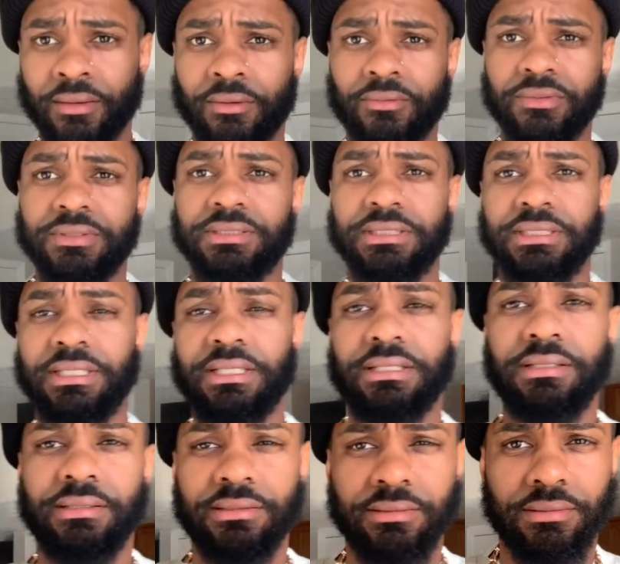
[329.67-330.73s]
Once
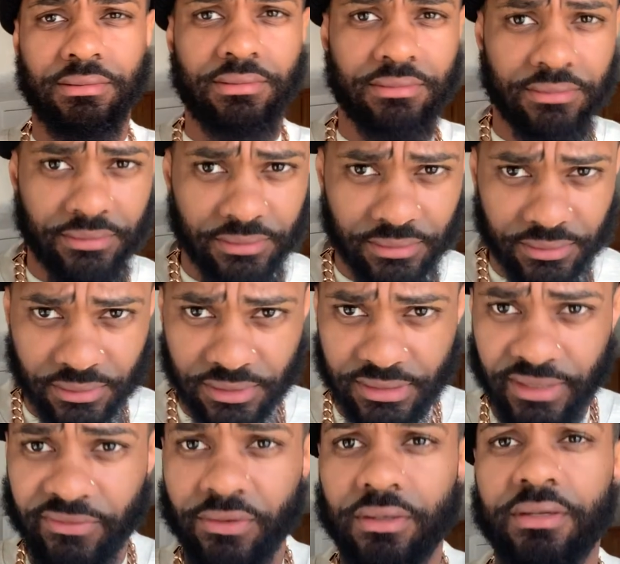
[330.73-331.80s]
again,
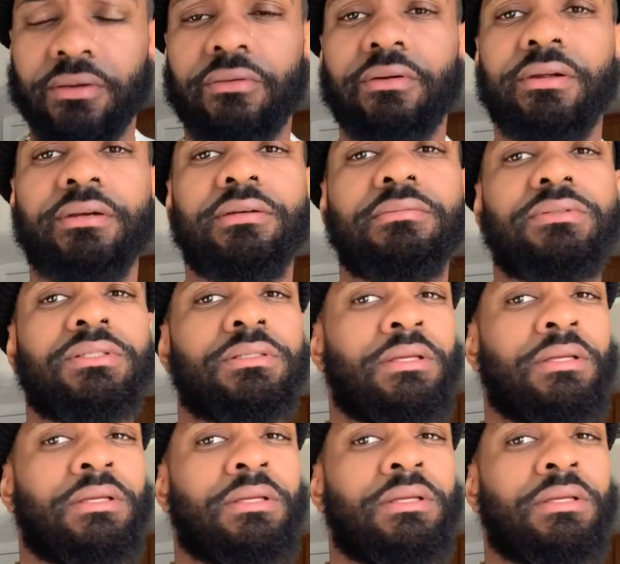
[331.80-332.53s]
700 grams.